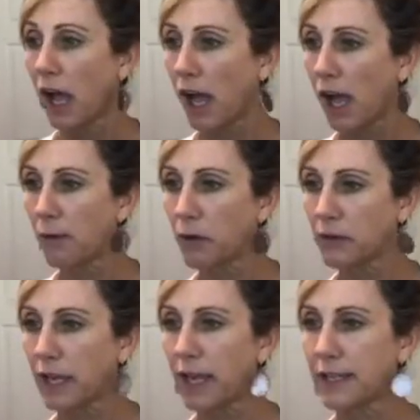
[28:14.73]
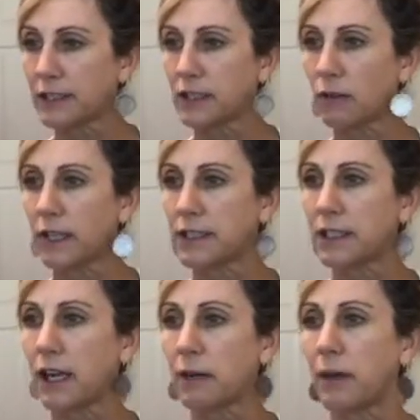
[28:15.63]
Um, okay, so let's
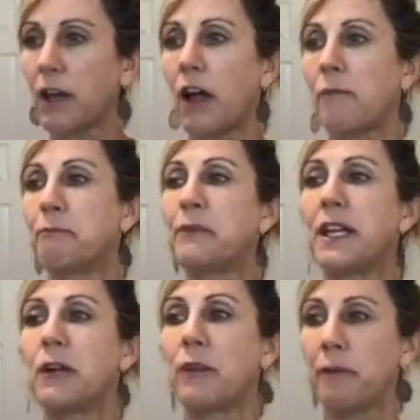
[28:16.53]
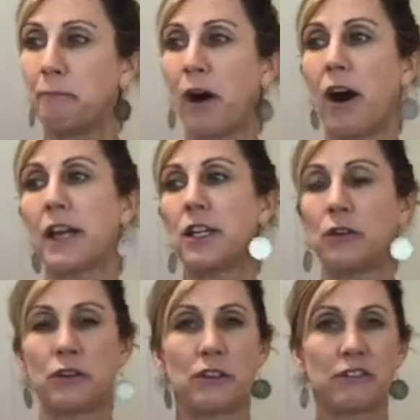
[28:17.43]
talk about getting rid of body odor.